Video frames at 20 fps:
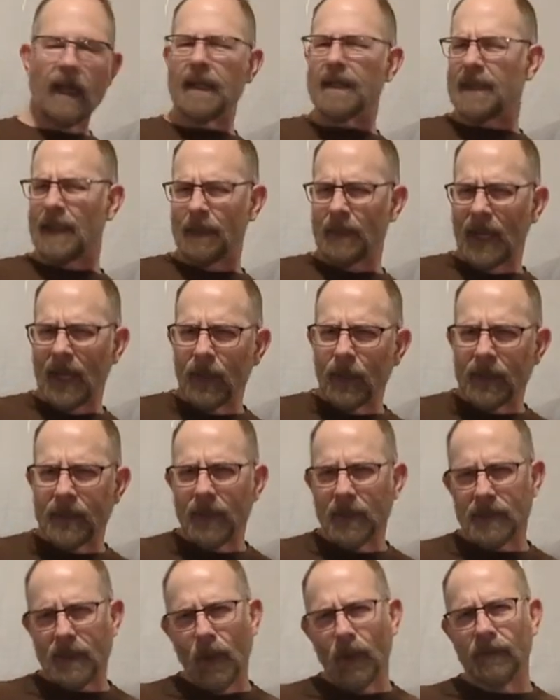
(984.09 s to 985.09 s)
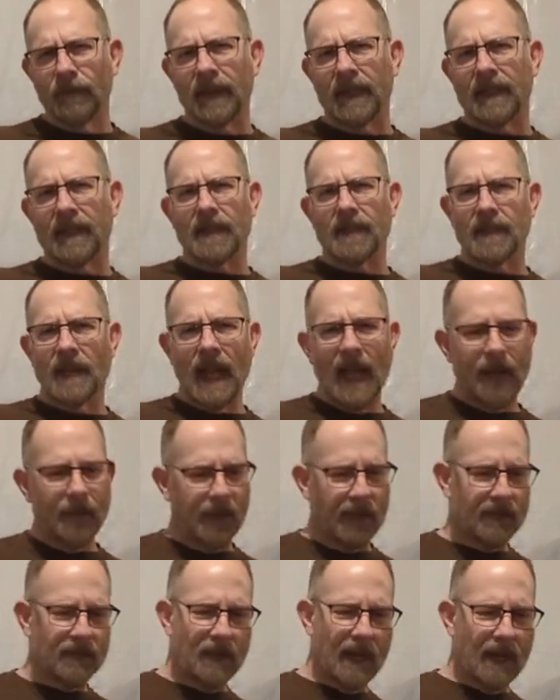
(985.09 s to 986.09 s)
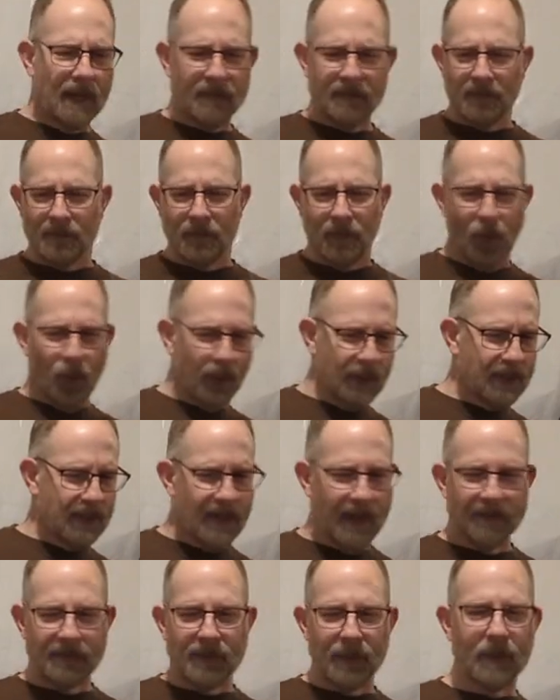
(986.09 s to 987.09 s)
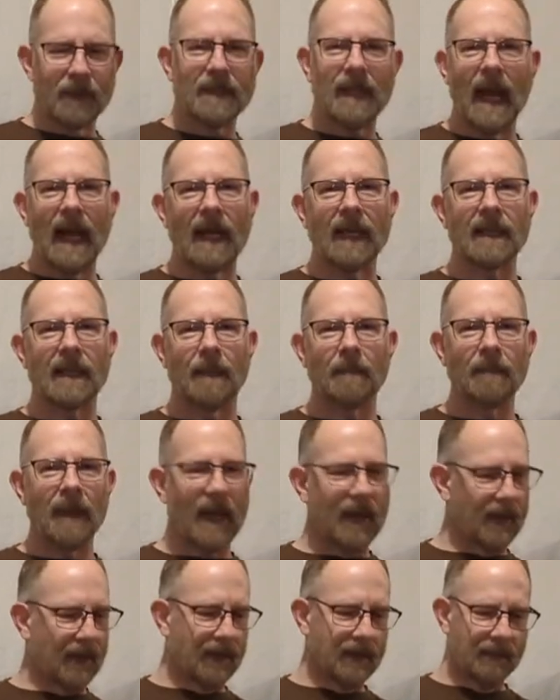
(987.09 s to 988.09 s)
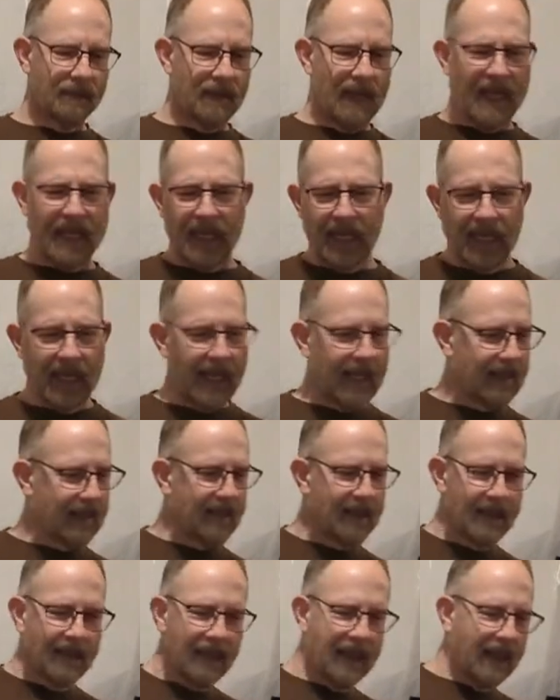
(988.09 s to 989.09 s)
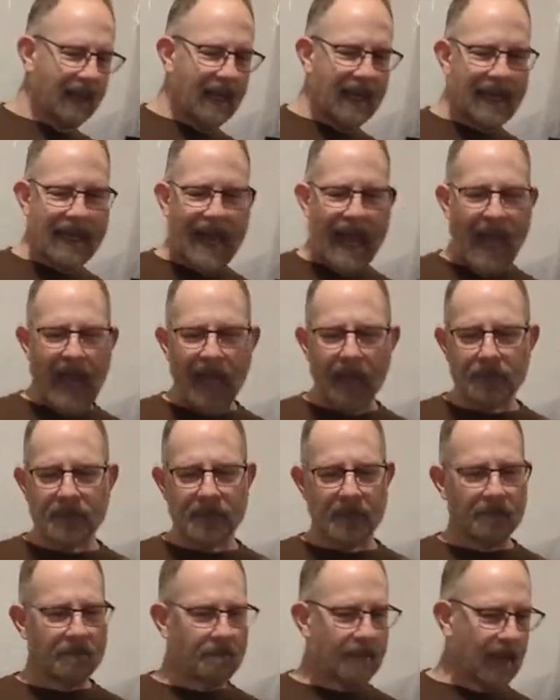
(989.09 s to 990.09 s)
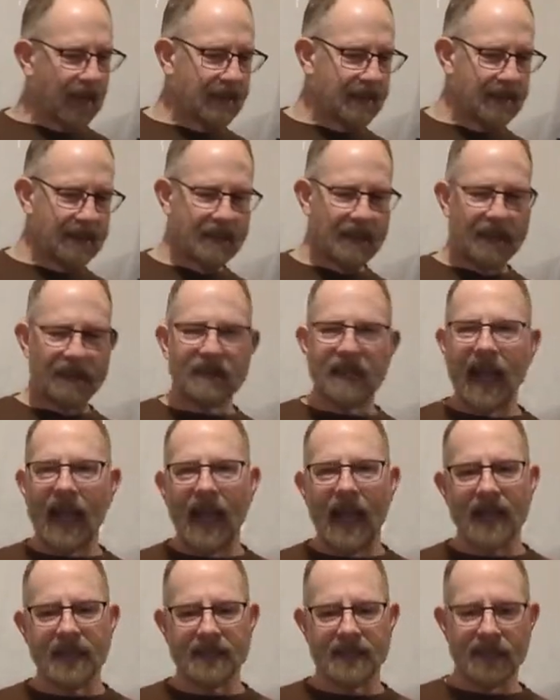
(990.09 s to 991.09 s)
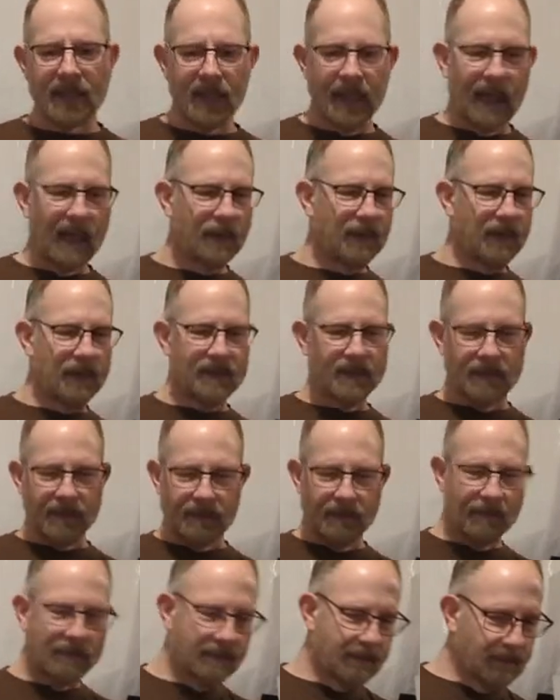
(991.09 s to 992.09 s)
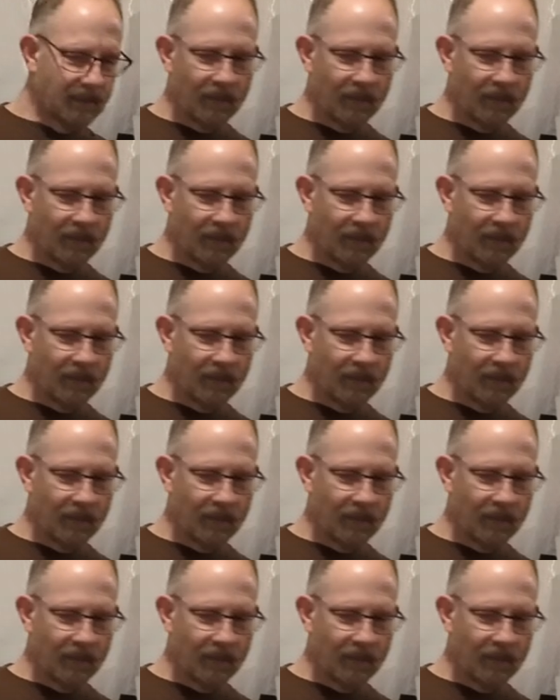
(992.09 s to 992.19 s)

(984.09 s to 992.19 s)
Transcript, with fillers: Seemed like with those old vintage cabinets, right? More stuff that was on it, the better. Man, they had knobs and buttons and tags and labels and